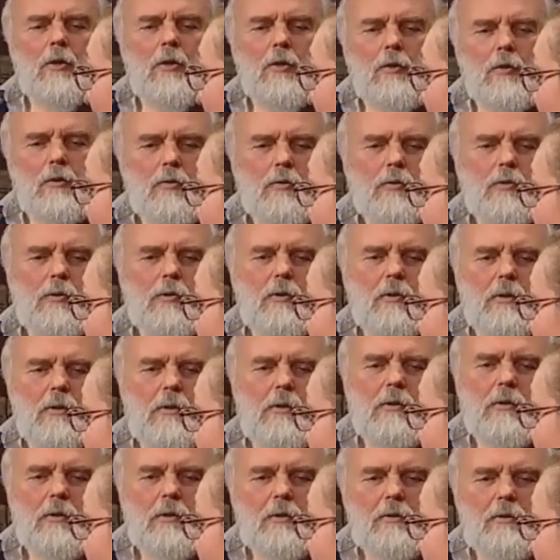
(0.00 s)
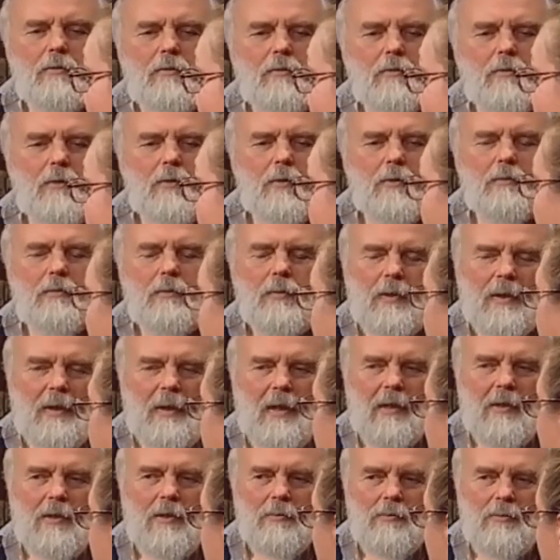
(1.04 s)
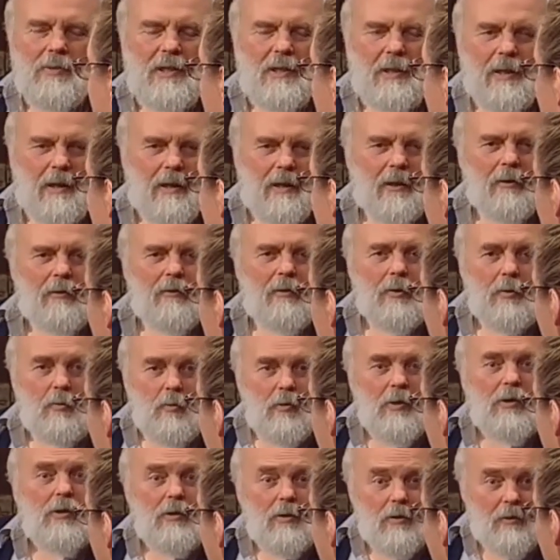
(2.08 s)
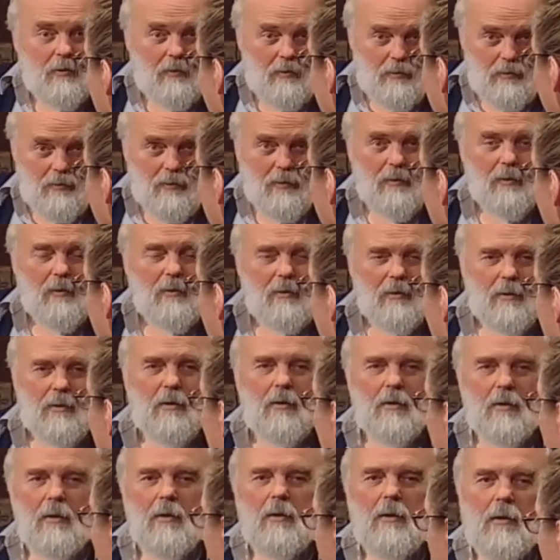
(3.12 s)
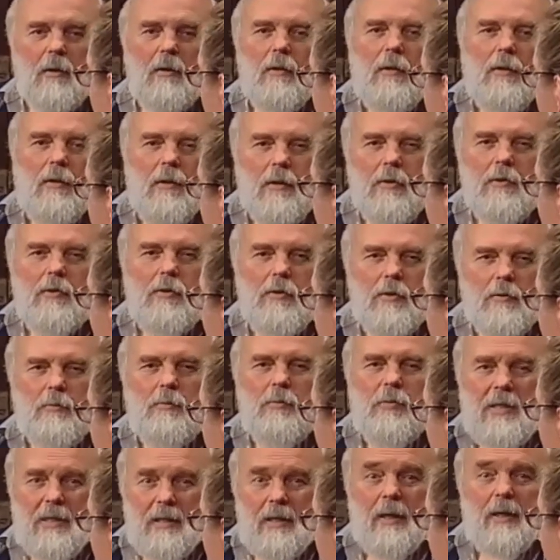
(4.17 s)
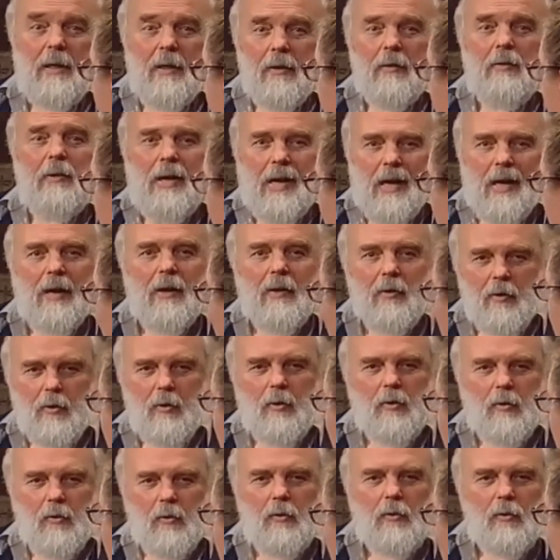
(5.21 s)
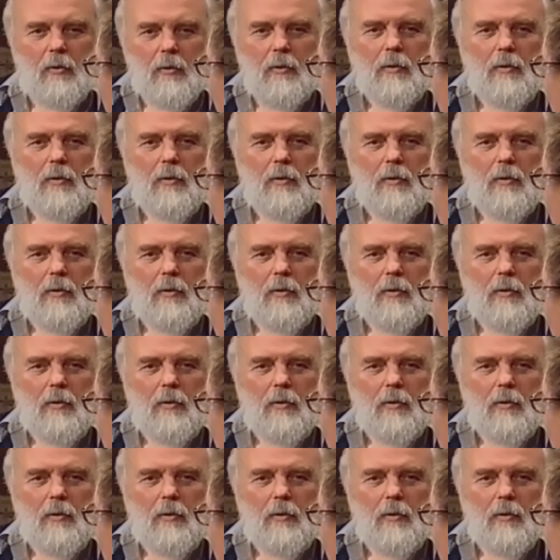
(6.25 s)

know, it's also a little different actually being angry with her than just being angry at her